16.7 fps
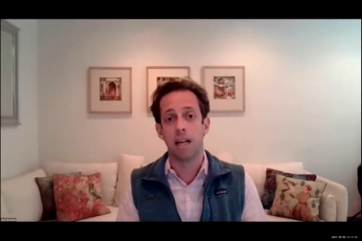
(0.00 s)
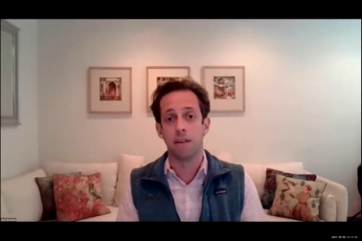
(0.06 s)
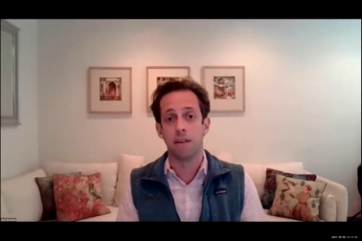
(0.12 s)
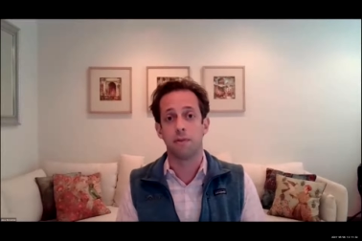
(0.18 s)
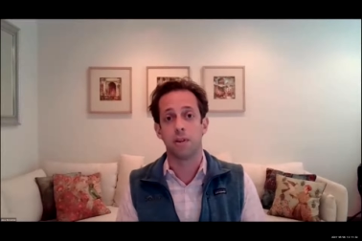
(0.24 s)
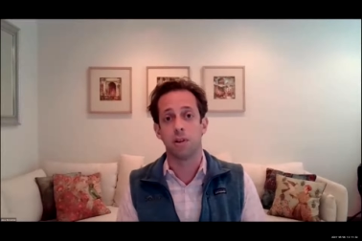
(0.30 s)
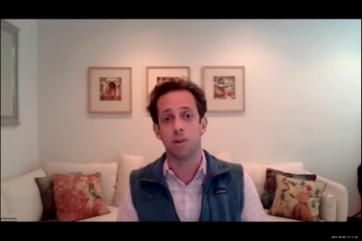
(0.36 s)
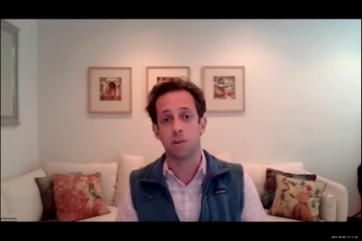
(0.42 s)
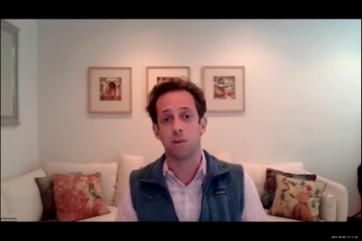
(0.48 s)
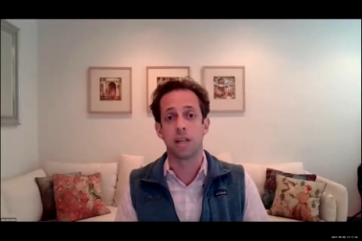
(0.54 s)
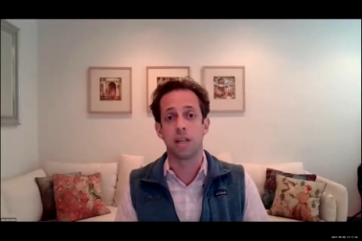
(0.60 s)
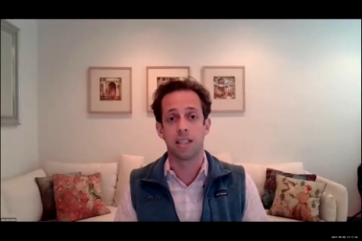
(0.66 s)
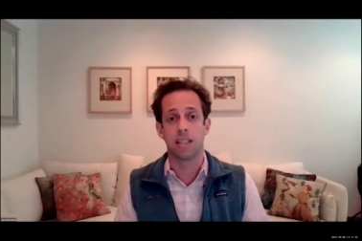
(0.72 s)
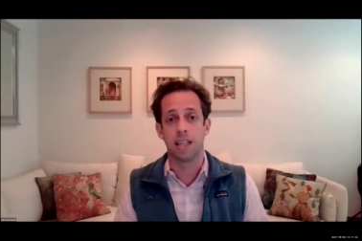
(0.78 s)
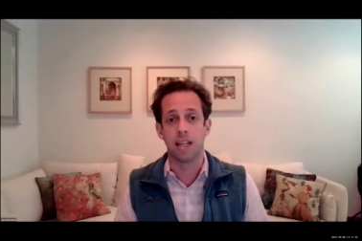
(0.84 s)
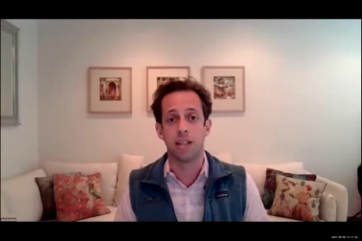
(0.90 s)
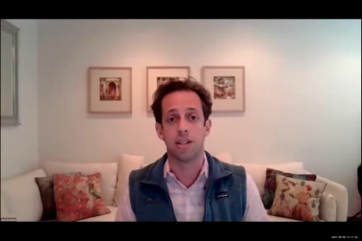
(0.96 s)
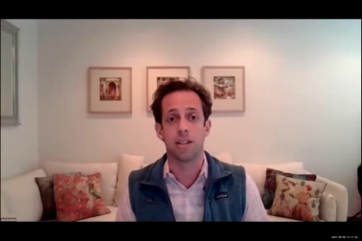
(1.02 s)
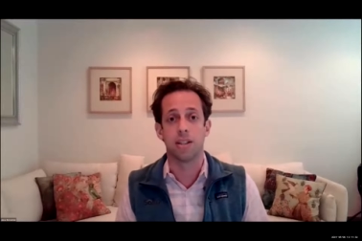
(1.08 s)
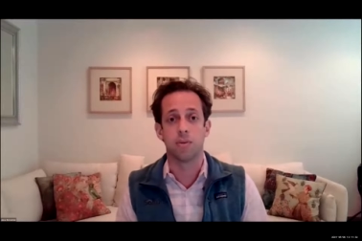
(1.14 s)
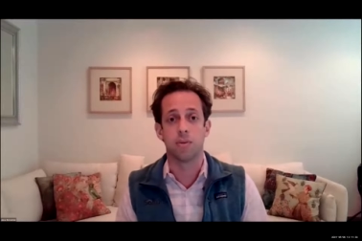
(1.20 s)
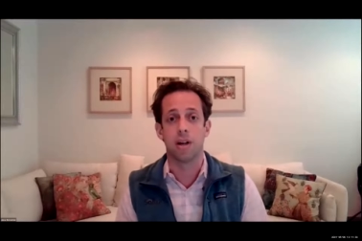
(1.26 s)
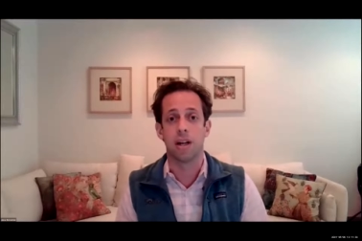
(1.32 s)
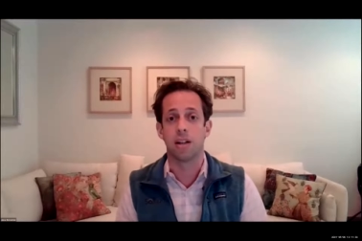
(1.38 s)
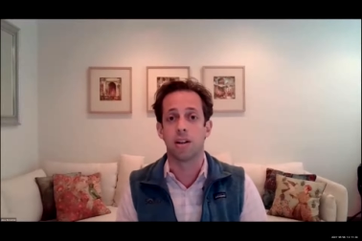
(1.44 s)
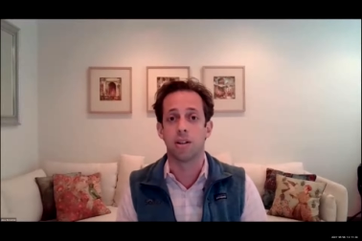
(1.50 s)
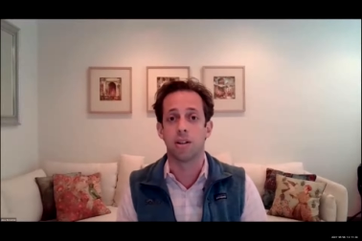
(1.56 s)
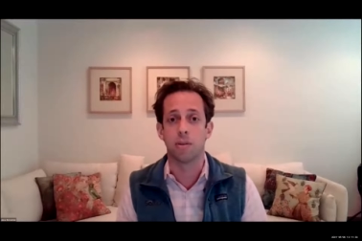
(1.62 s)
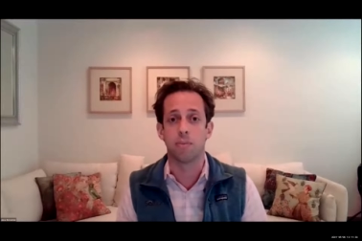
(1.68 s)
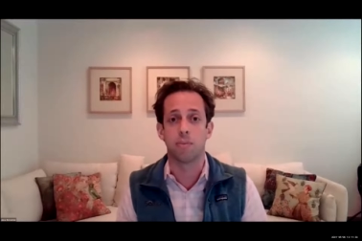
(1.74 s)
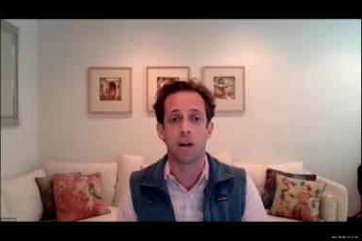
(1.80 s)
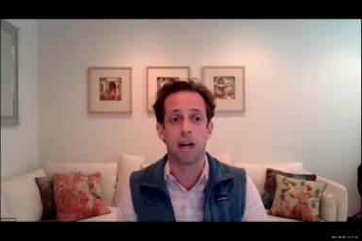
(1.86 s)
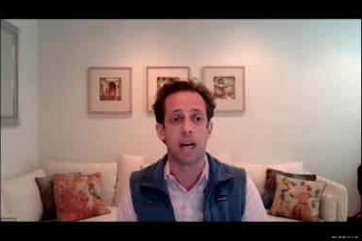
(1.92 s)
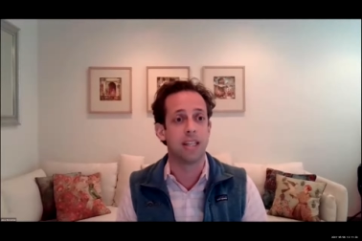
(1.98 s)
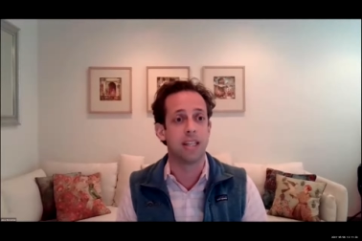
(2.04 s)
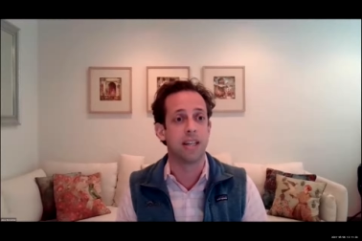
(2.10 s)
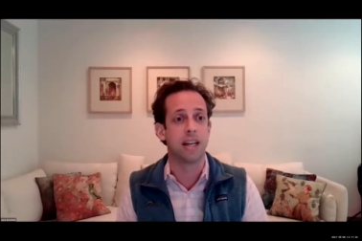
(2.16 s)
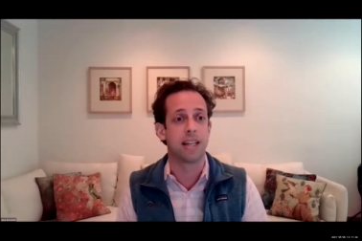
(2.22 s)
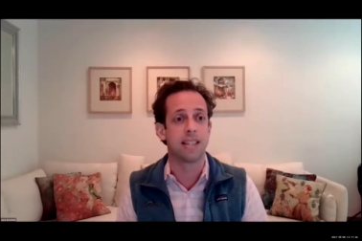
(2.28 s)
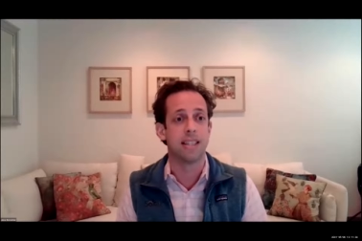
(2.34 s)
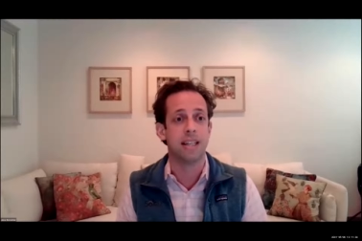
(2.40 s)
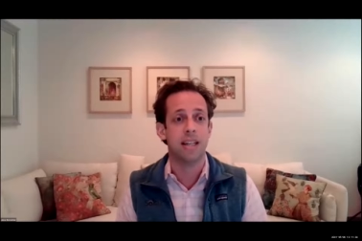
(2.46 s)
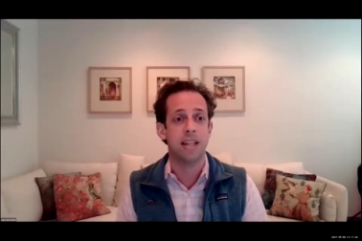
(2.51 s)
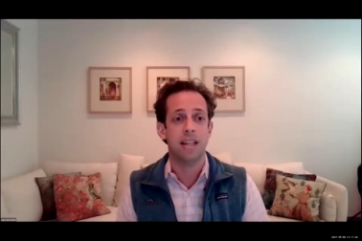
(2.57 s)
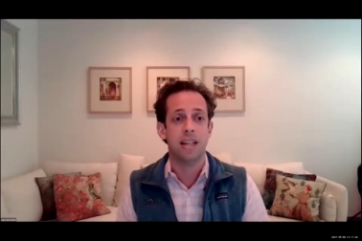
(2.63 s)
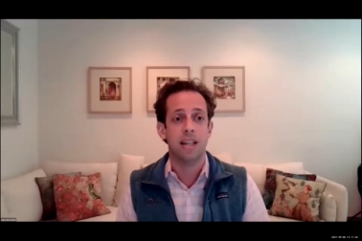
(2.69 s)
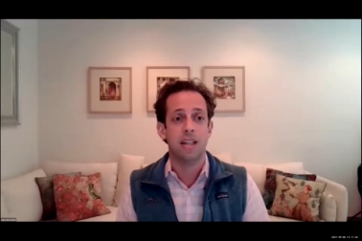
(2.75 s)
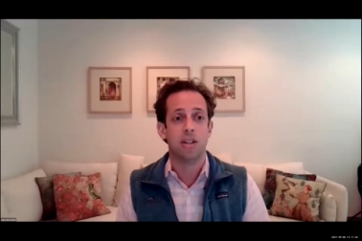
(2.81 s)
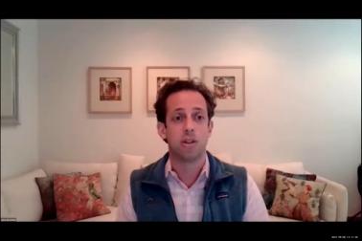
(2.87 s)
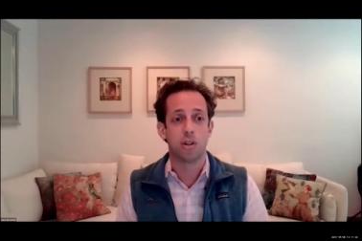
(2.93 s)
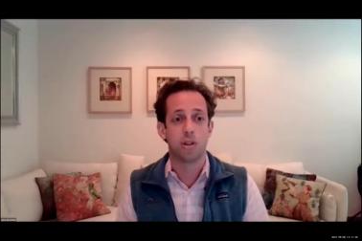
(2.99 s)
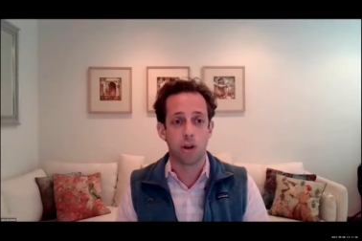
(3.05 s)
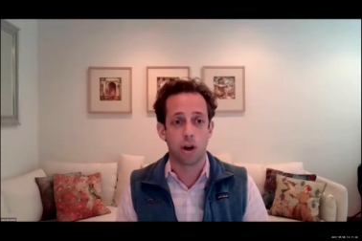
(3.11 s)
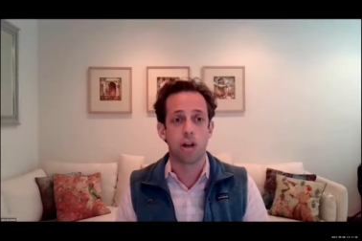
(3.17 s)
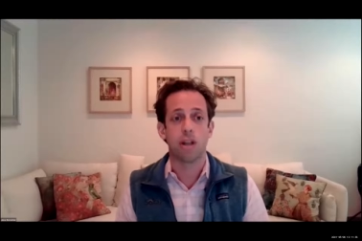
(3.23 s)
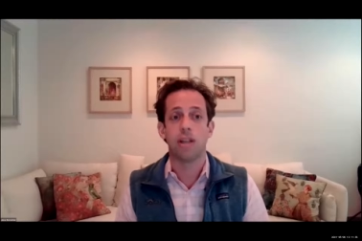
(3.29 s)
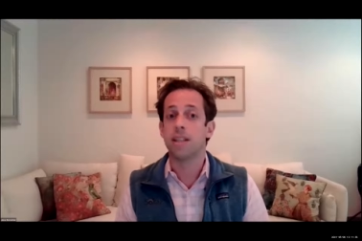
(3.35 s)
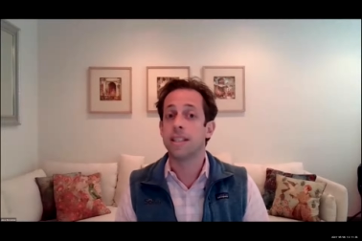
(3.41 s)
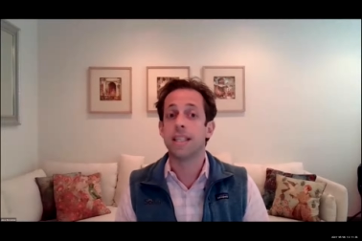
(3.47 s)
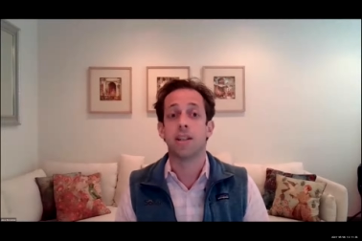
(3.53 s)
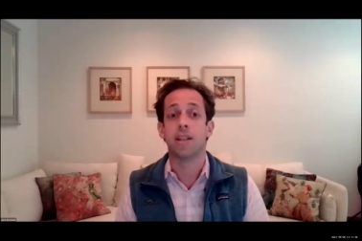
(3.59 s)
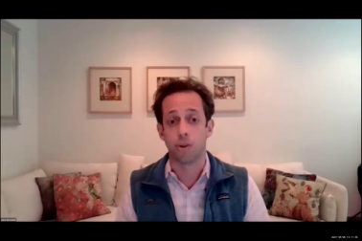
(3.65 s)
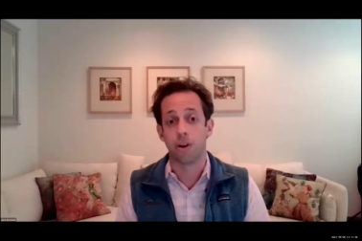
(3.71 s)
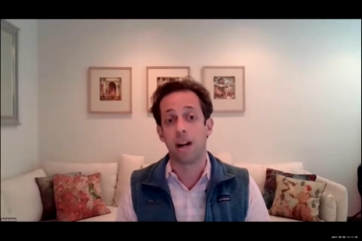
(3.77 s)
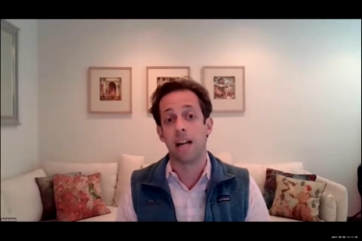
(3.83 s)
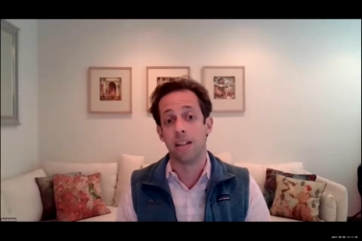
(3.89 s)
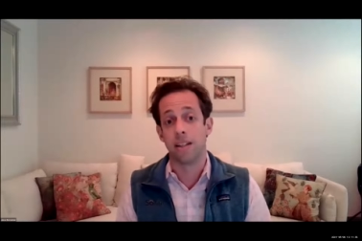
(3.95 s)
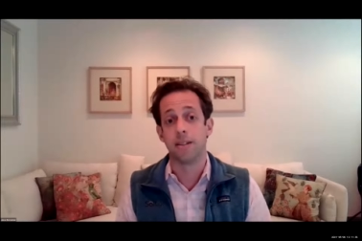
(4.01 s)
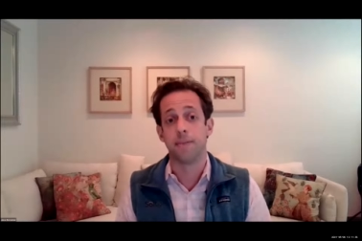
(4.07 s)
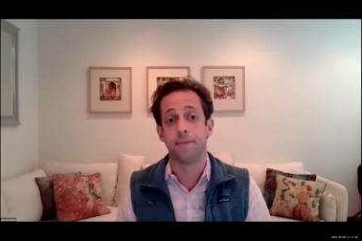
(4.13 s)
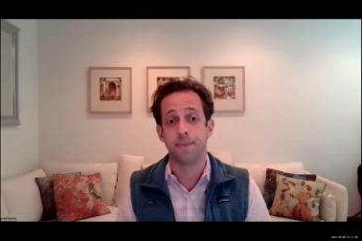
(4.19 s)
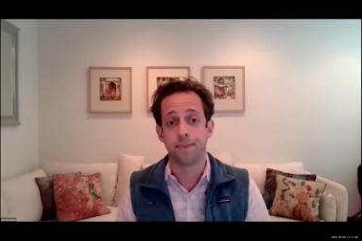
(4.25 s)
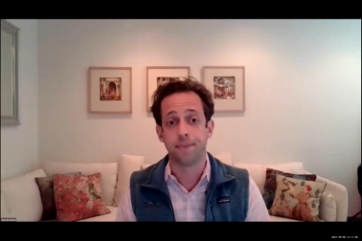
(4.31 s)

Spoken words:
money for those organizations, running larger projects, started to see a trend.